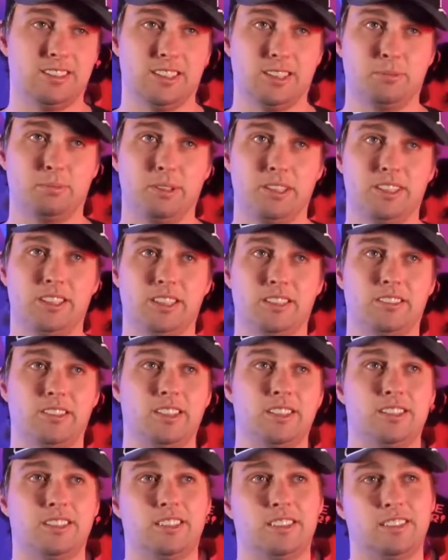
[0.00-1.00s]
be
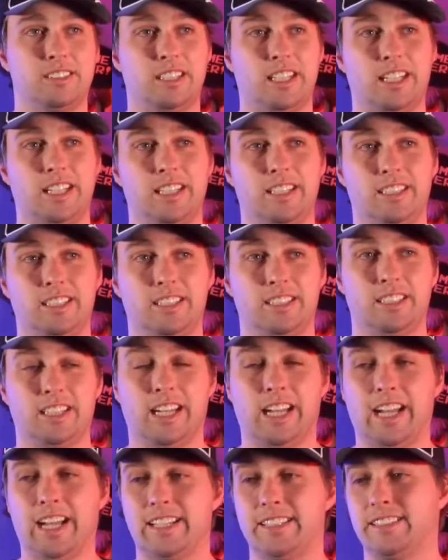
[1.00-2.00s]
generous and say that you
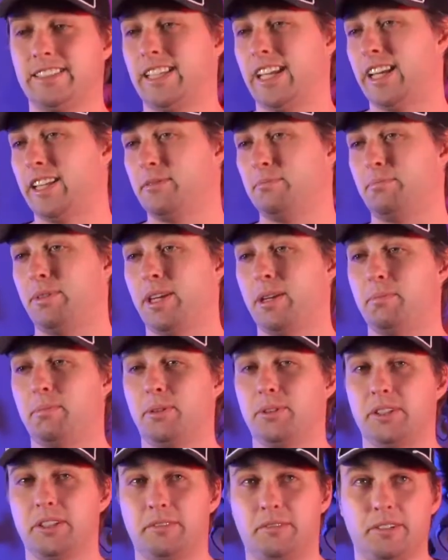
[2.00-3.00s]
had 10
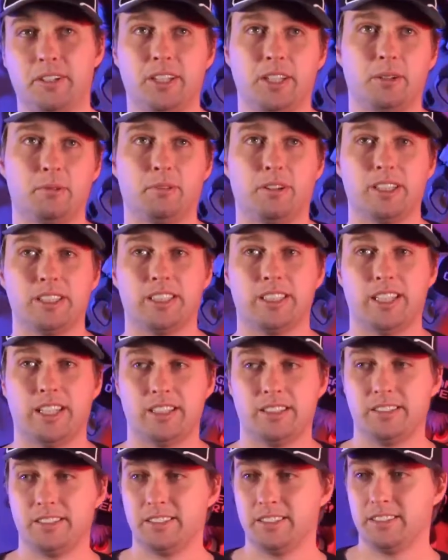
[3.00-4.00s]
people that really wanted
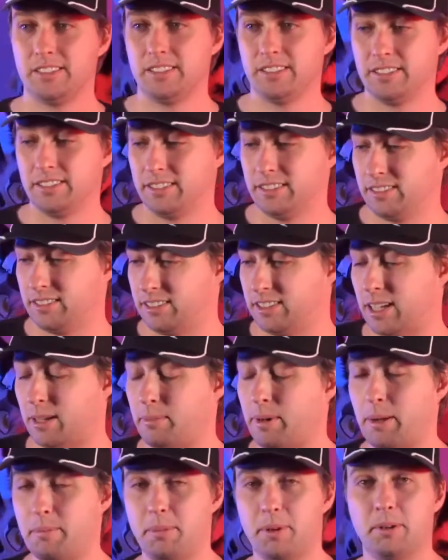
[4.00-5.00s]
it. I
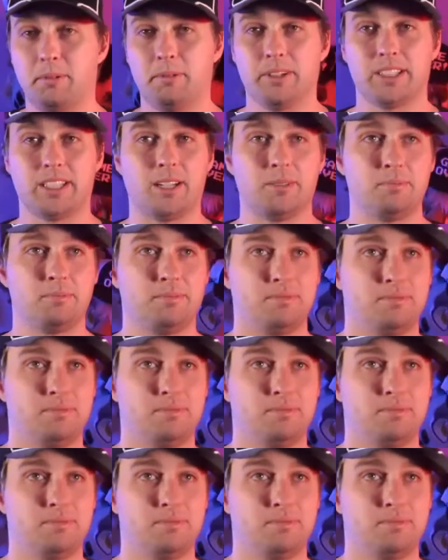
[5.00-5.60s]
might put one up.